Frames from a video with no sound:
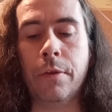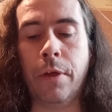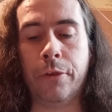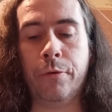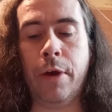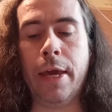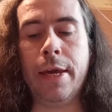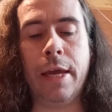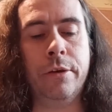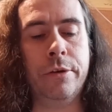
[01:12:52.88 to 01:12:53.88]
The
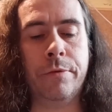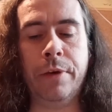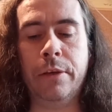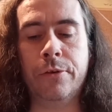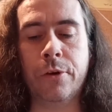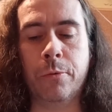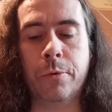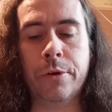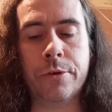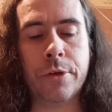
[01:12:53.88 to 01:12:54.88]
3
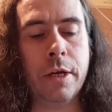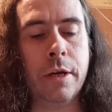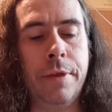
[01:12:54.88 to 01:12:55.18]
individuals,